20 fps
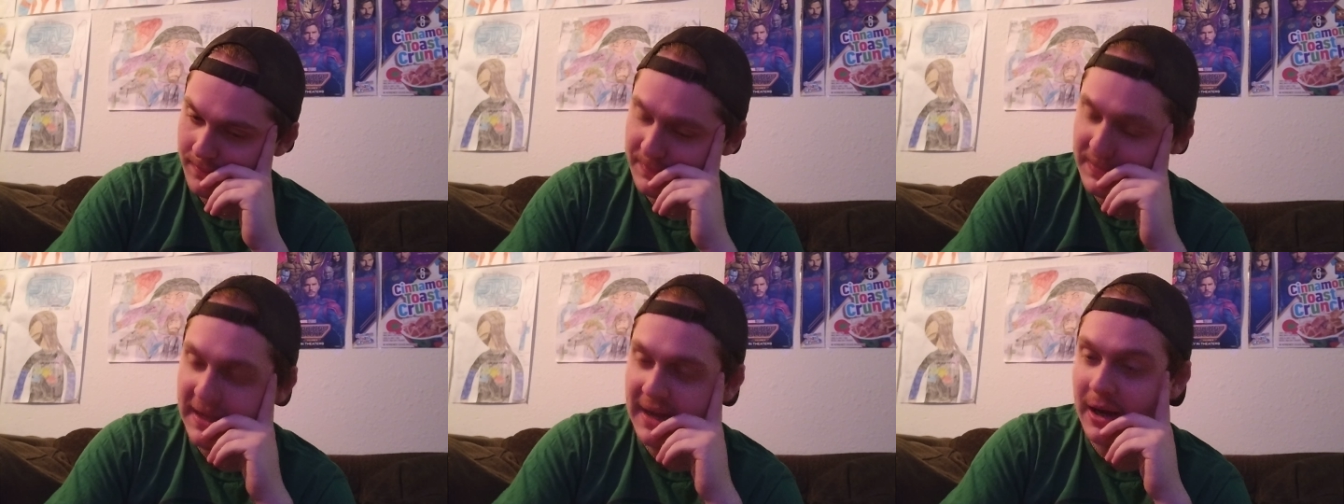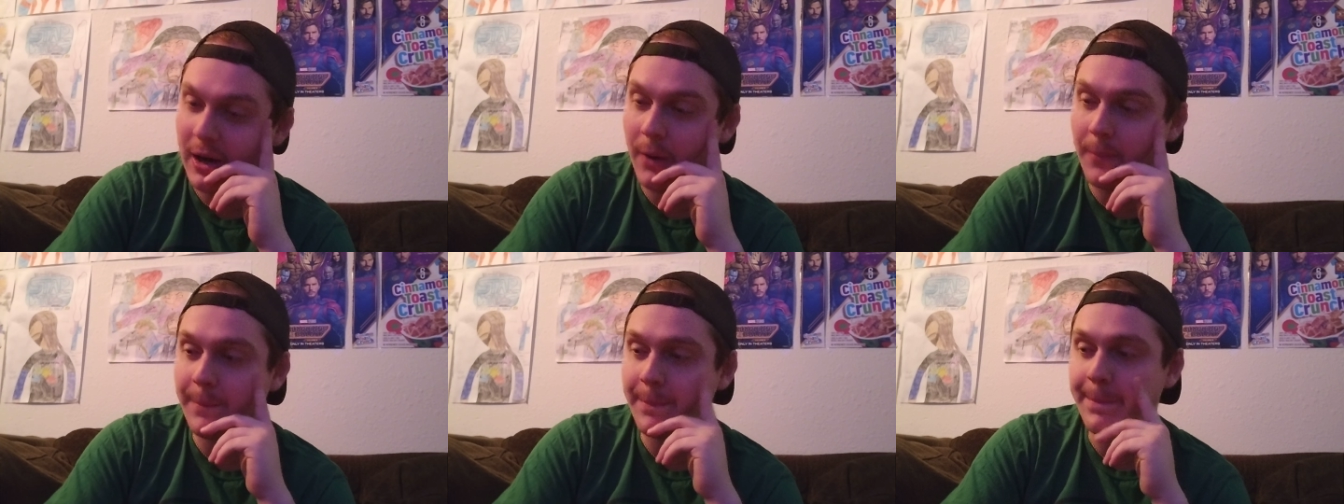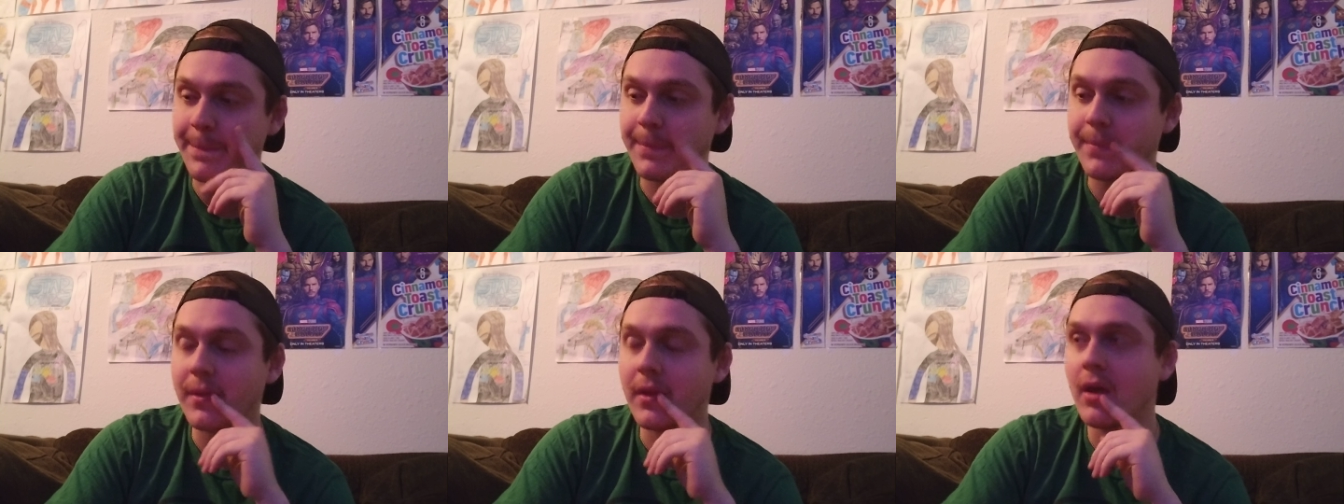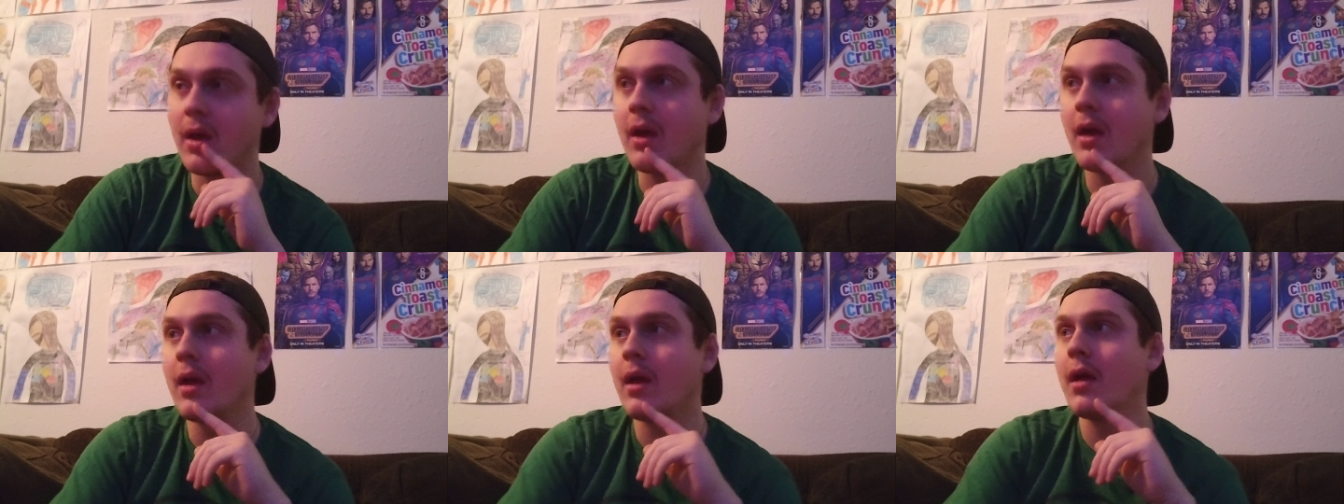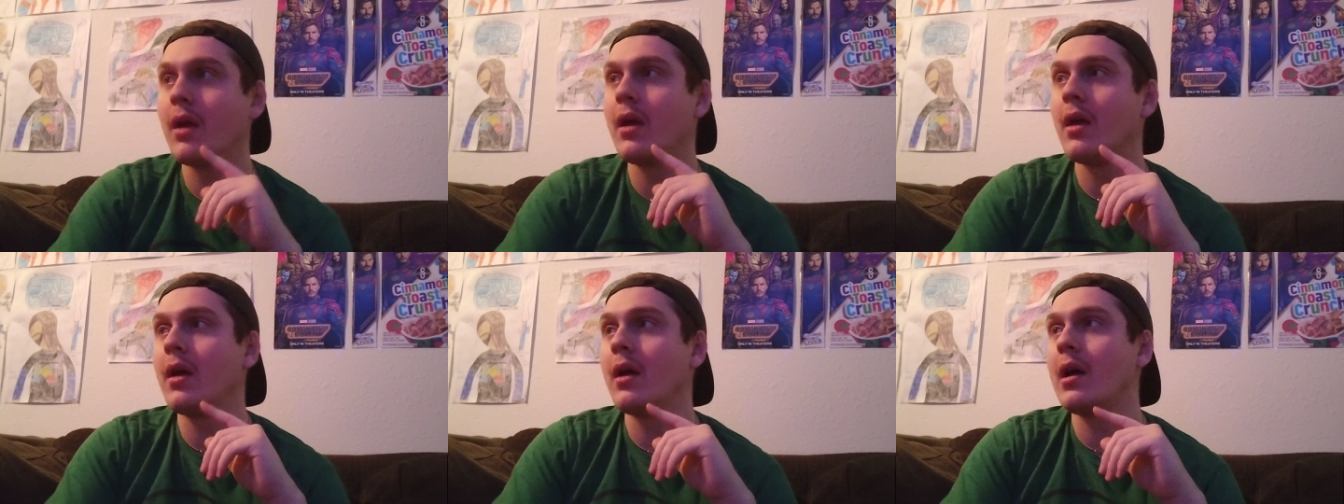Now,
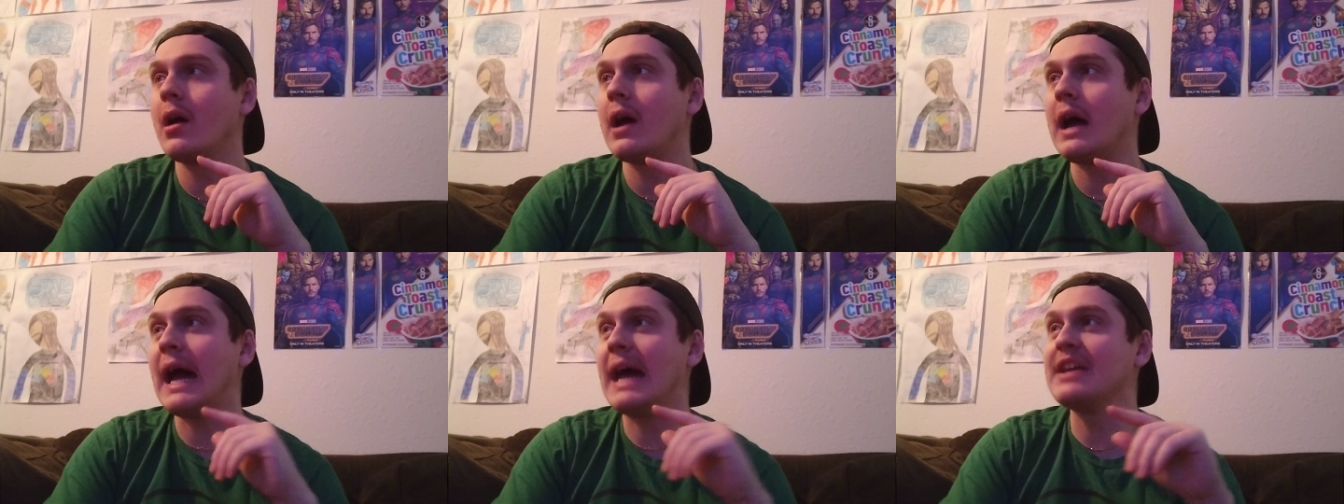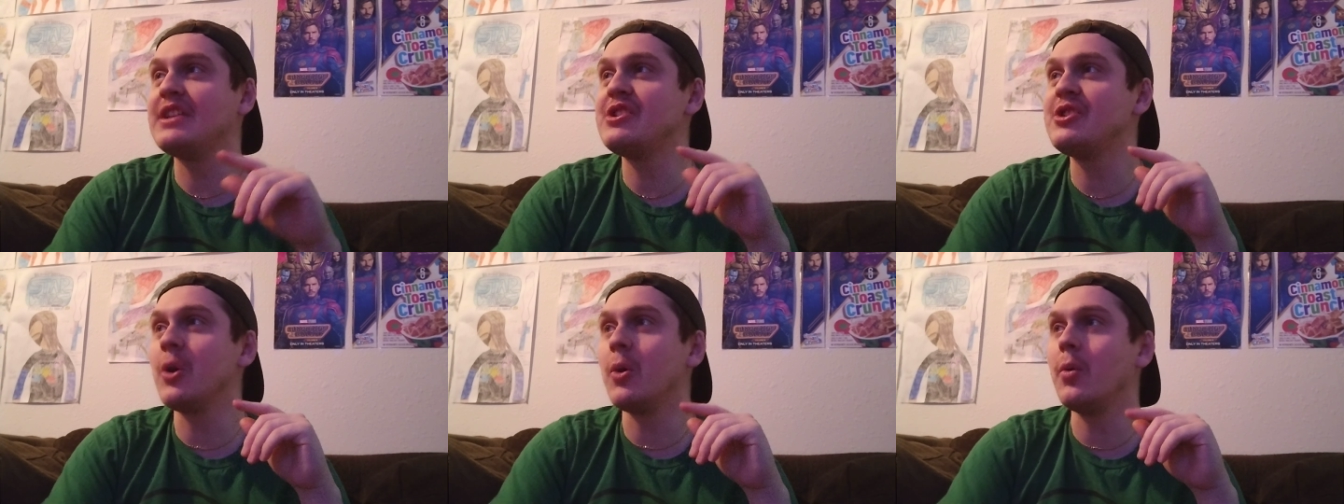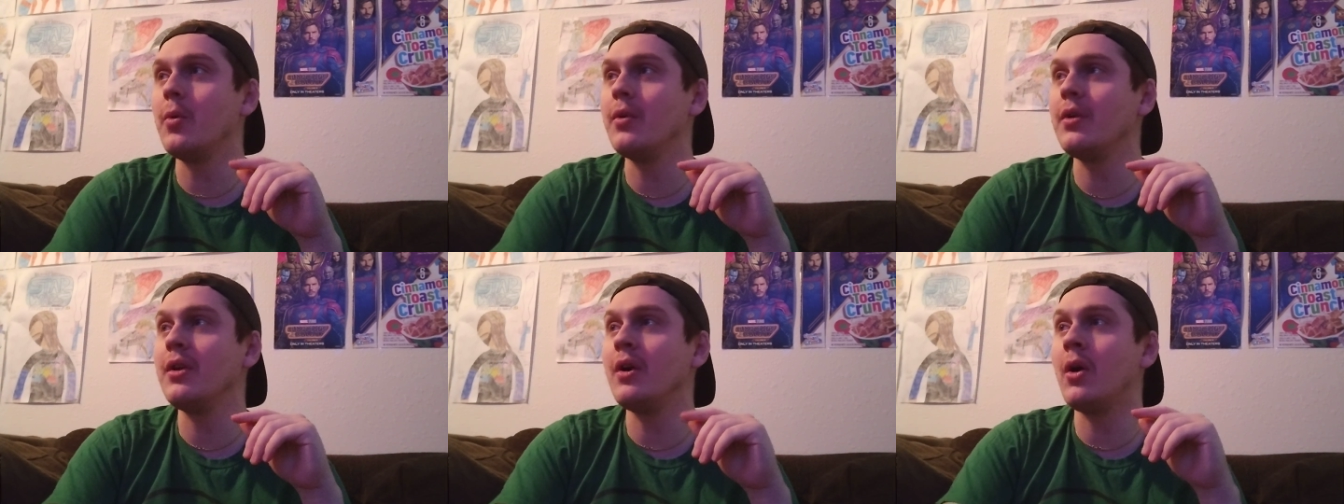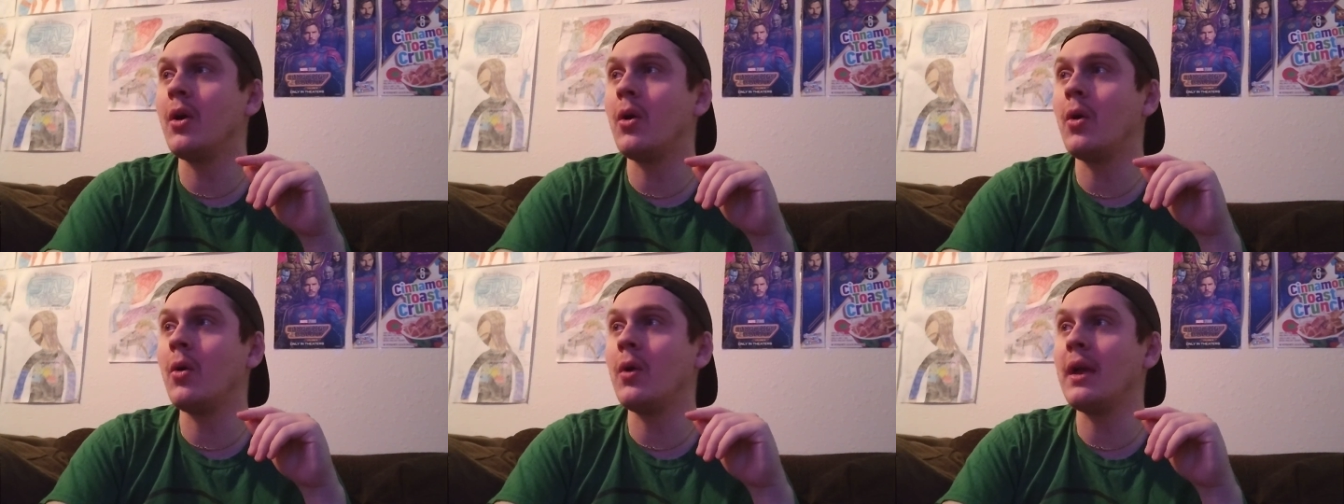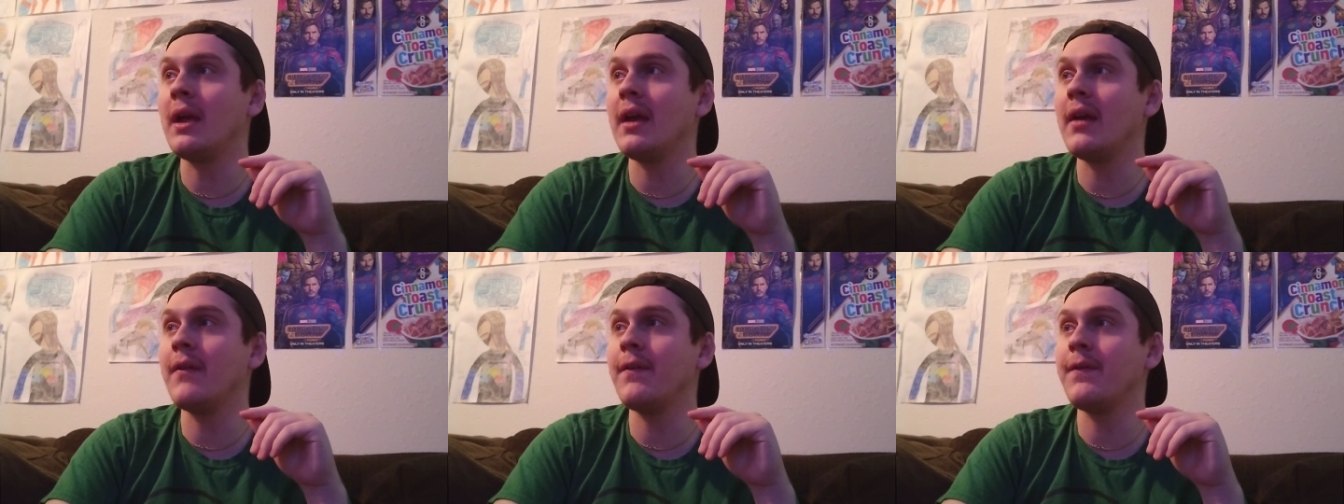I don't
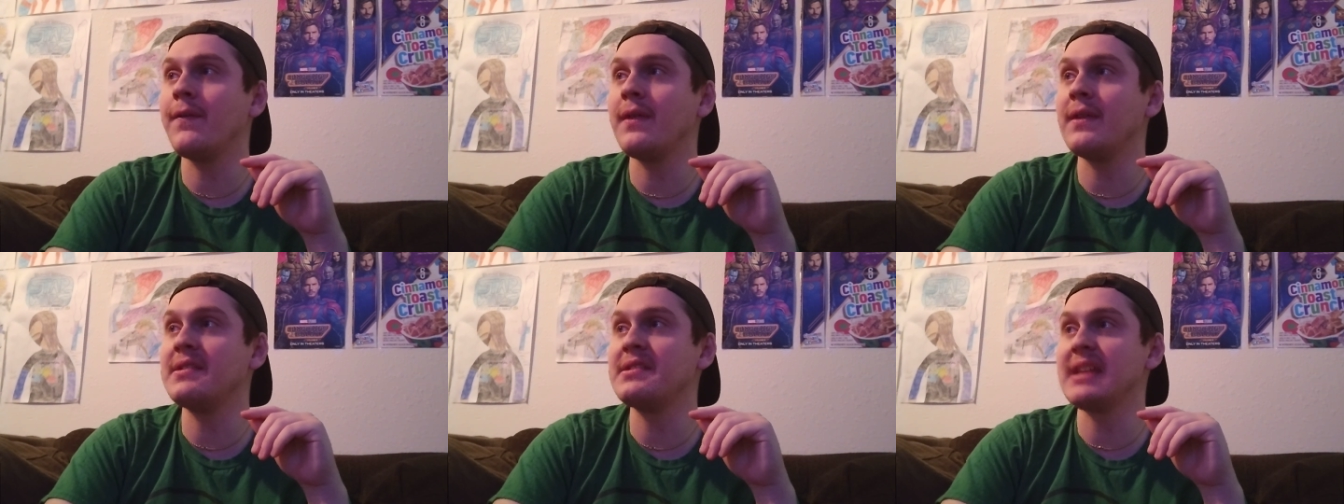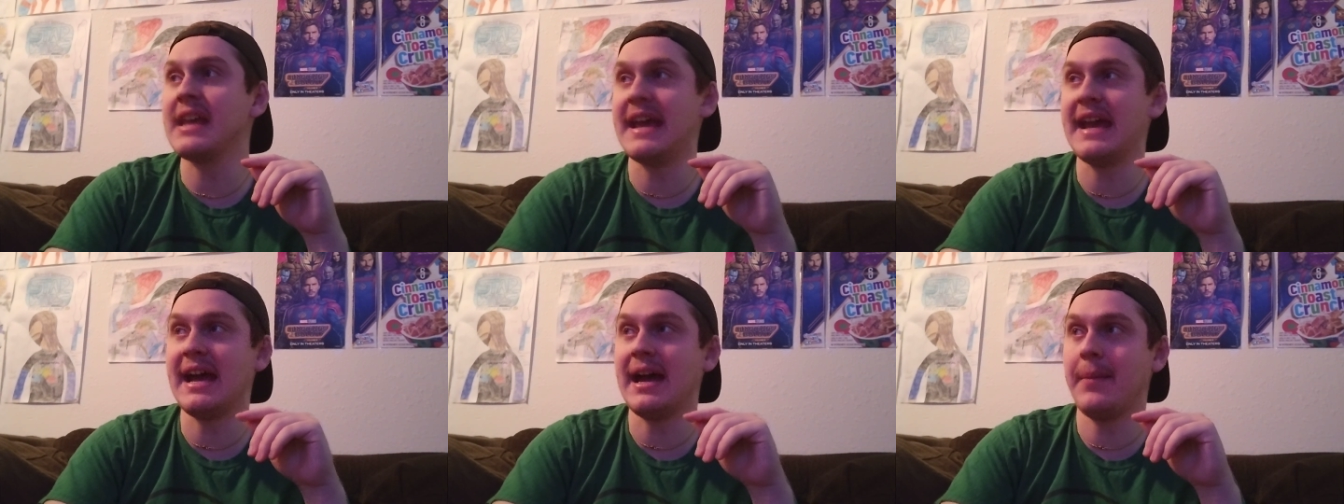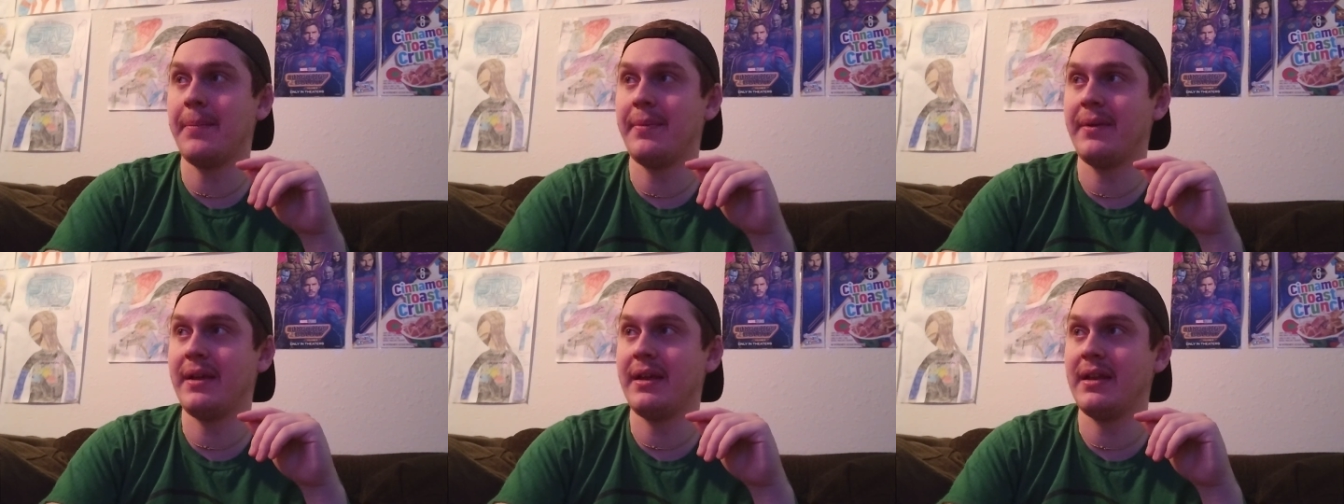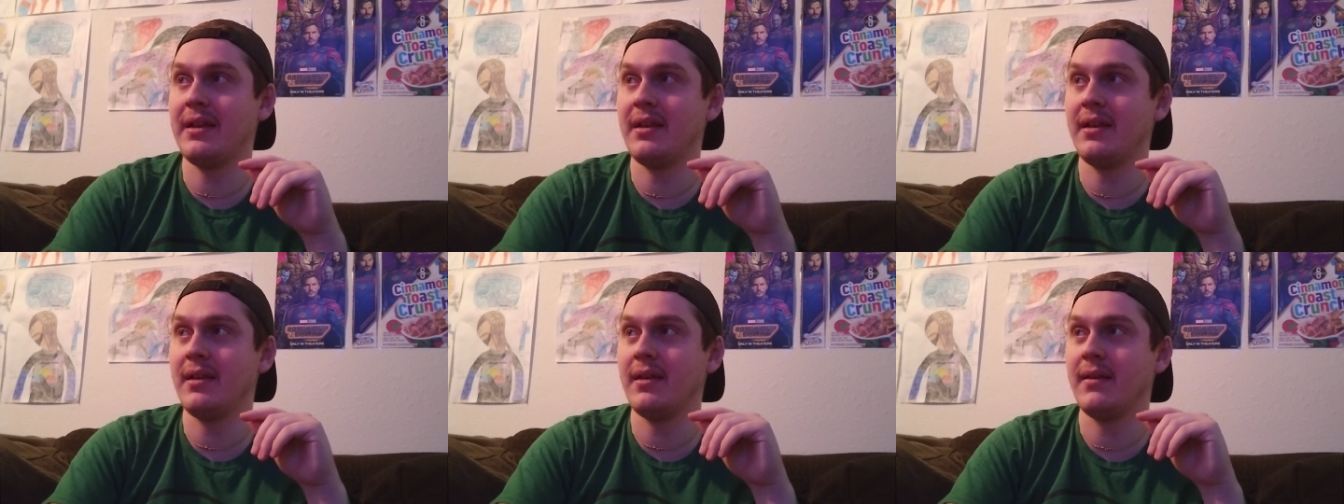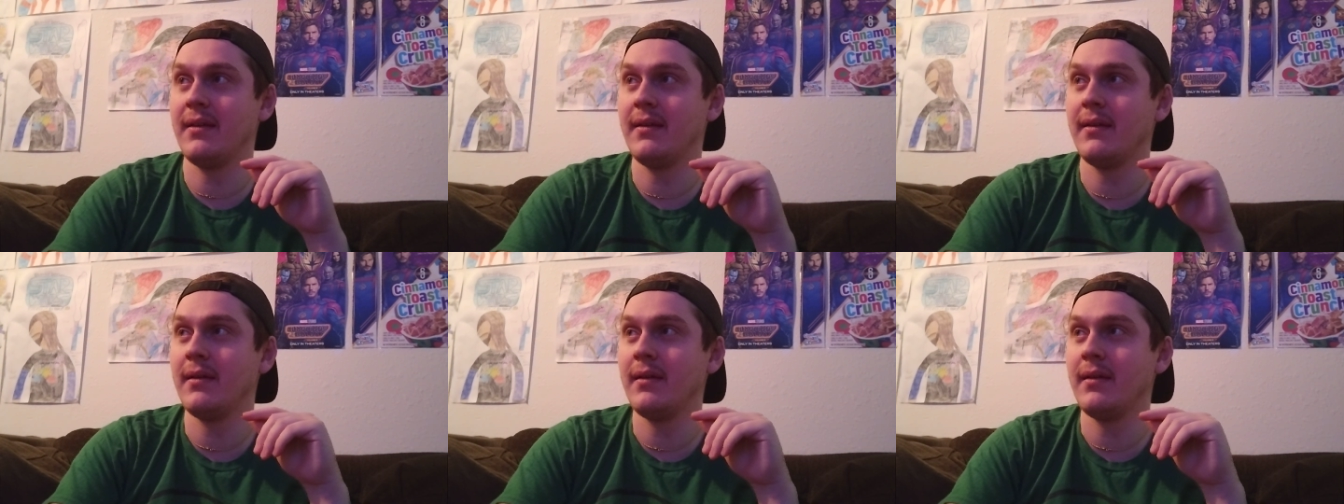know if this happened